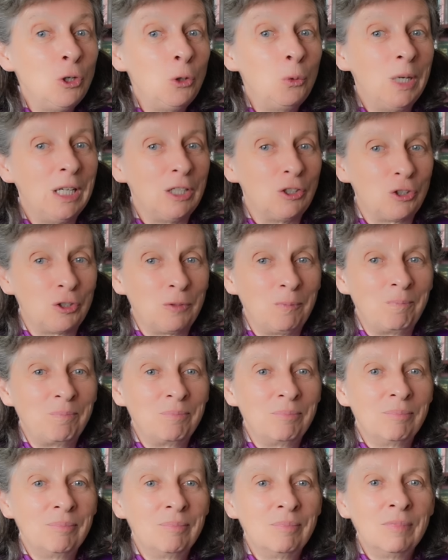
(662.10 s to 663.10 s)
you wish.
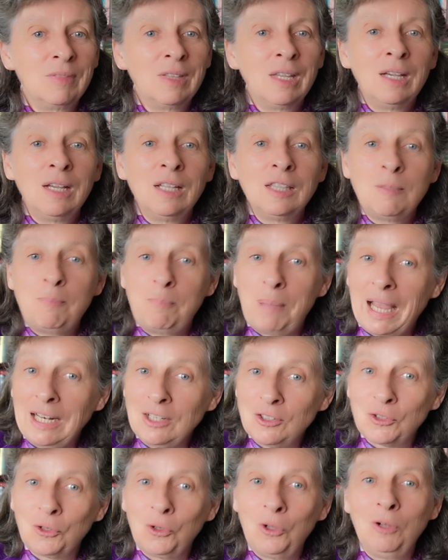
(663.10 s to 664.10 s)
The
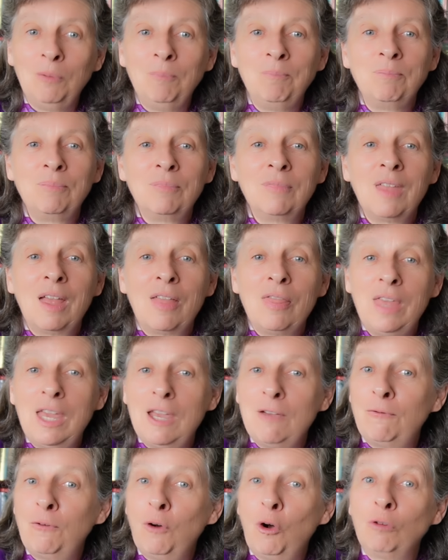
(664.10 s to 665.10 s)
pencil,
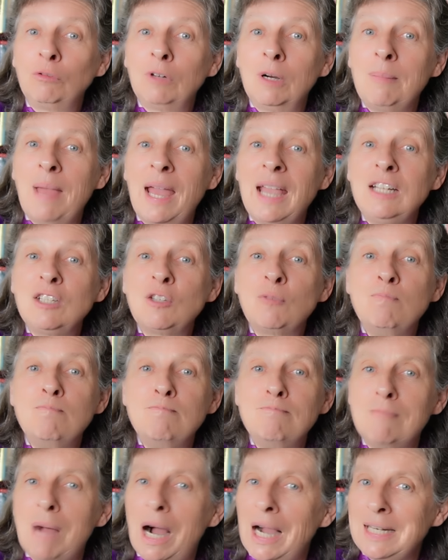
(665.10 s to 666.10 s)
therefore, remains
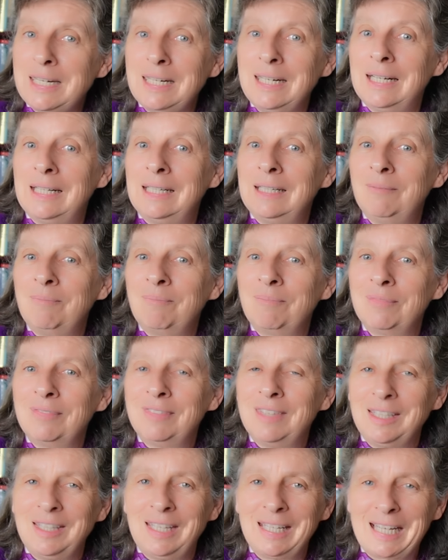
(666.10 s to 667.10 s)
mightier
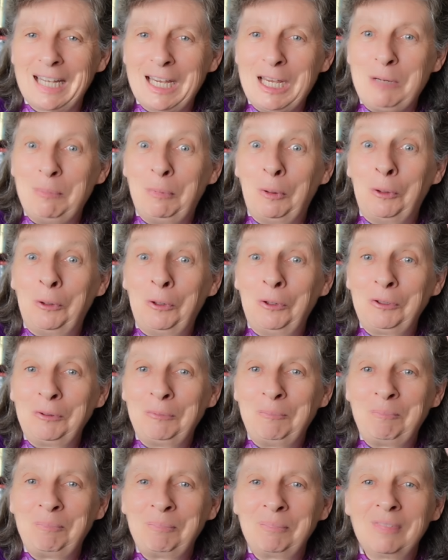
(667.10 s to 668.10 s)
than the keyboard,
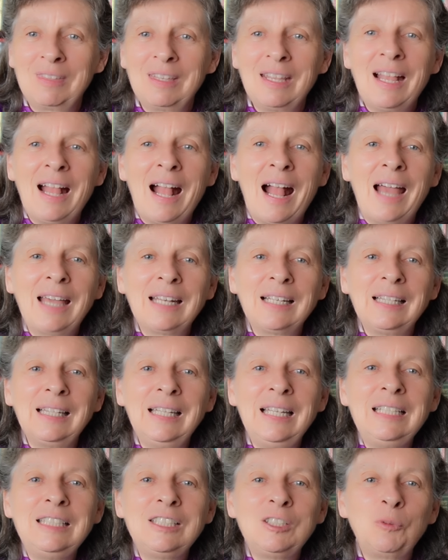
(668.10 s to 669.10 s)
at
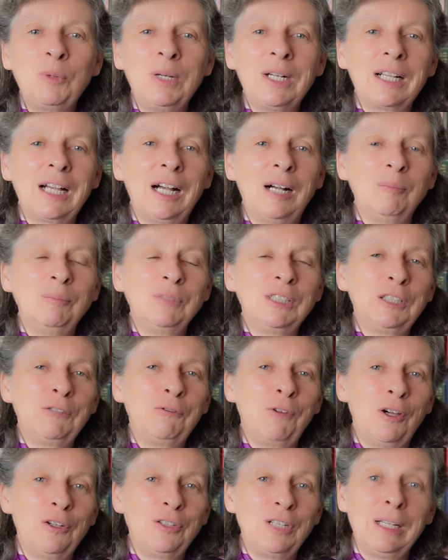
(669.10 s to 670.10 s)
least when it comes to
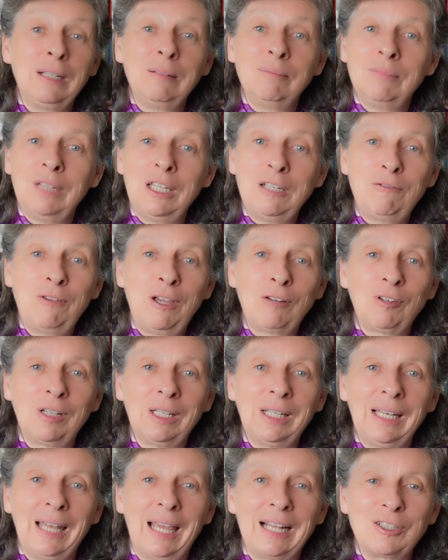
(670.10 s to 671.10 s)
voting in
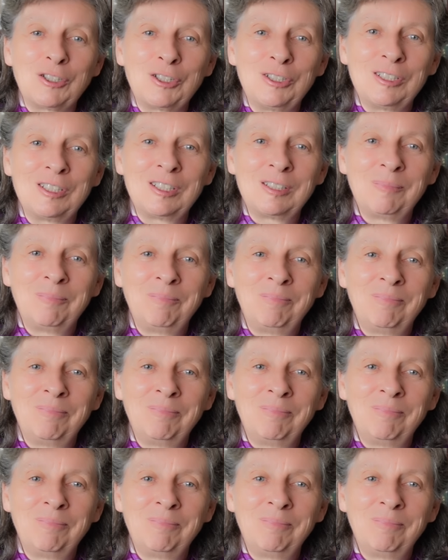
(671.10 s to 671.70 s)
federal elections.